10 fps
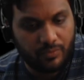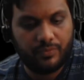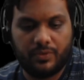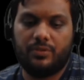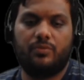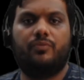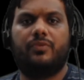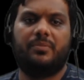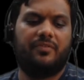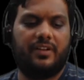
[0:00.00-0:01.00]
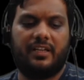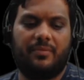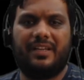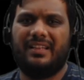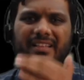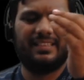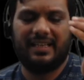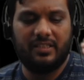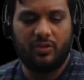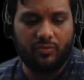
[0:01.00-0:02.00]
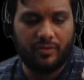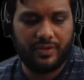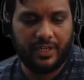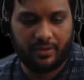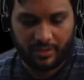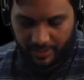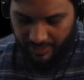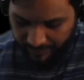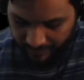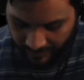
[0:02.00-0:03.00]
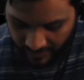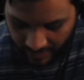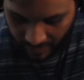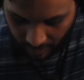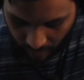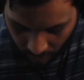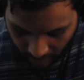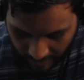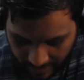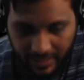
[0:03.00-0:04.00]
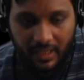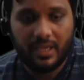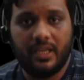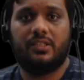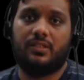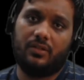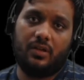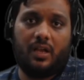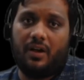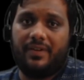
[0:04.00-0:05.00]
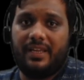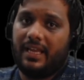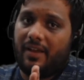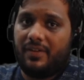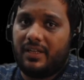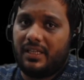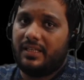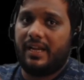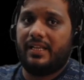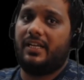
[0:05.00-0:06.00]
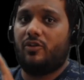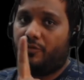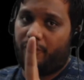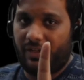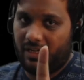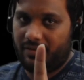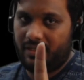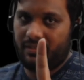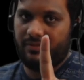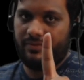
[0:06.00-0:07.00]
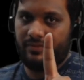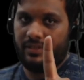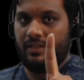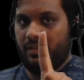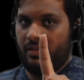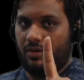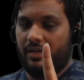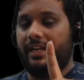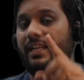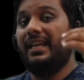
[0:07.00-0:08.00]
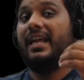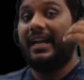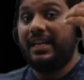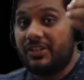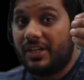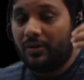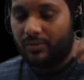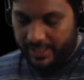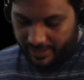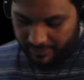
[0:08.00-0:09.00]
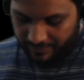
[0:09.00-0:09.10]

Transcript: with whom may be fundamental. This is SA 250 introduction. NOCLAR is covering everything that SA 250 covers, all right. In addition to that,